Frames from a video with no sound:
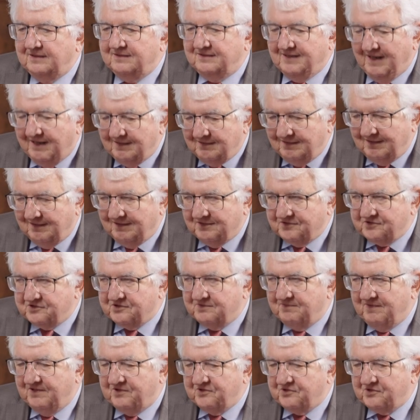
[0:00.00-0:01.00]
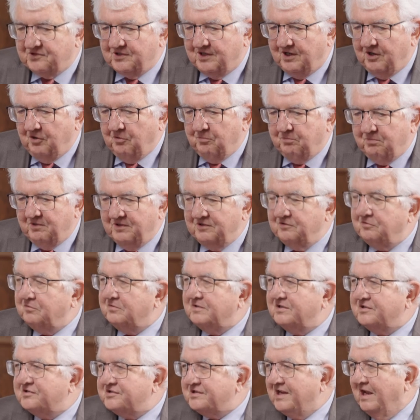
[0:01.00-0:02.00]
tunnels which are open to
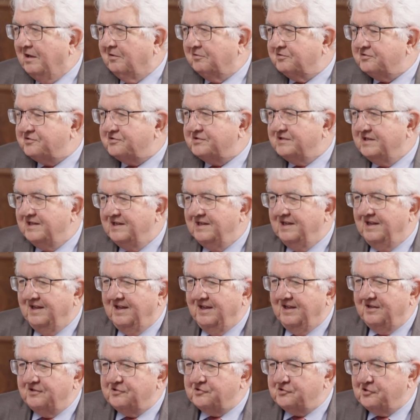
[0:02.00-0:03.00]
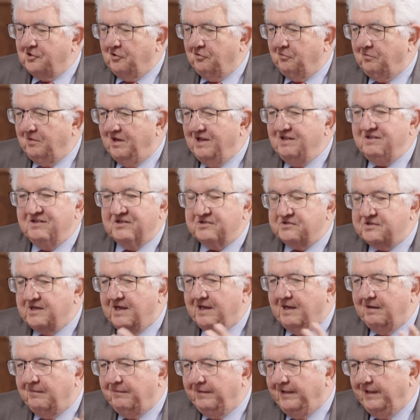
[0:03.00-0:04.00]
the south. So in this
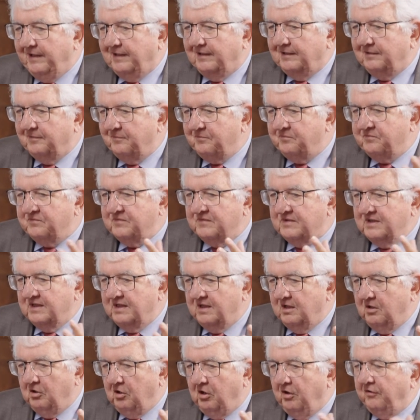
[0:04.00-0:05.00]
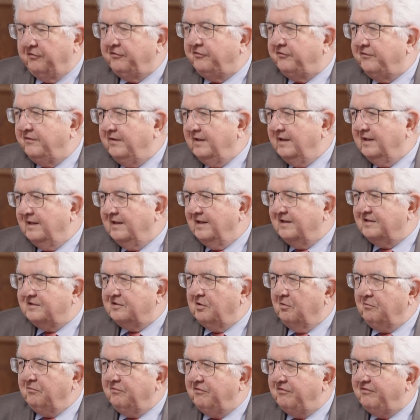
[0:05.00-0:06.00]
area, Austria, I
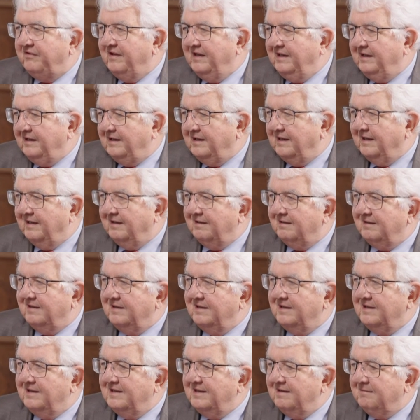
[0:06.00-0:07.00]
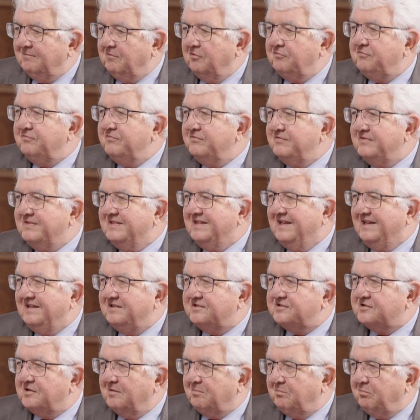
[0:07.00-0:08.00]
don't think, wouldn't
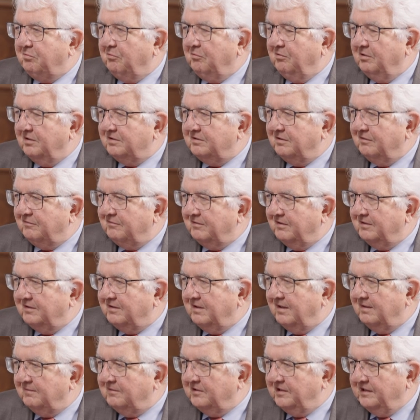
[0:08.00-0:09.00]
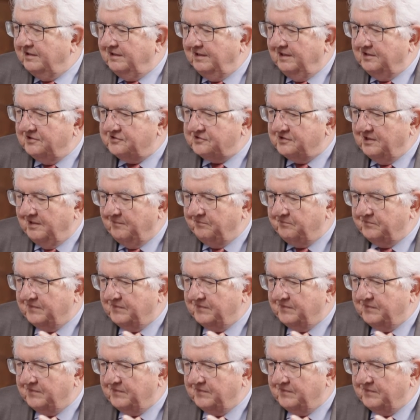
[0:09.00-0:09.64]
need support of what it is.